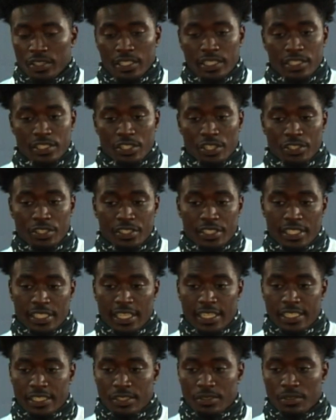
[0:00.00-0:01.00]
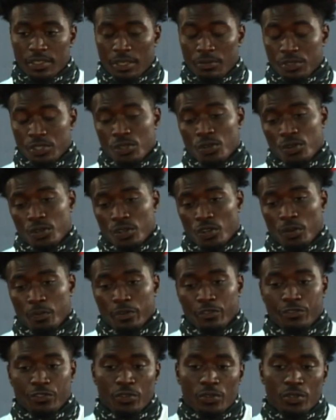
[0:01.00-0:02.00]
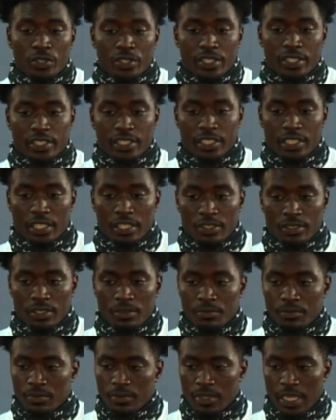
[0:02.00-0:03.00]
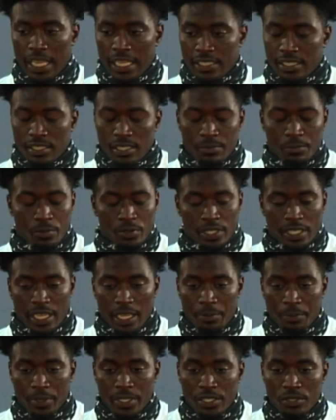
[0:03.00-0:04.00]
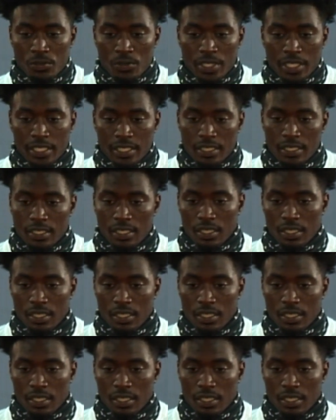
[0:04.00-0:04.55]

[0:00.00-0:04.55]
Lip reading: uncertainty that was going on before, you know, I'm actually pretty at peace with it.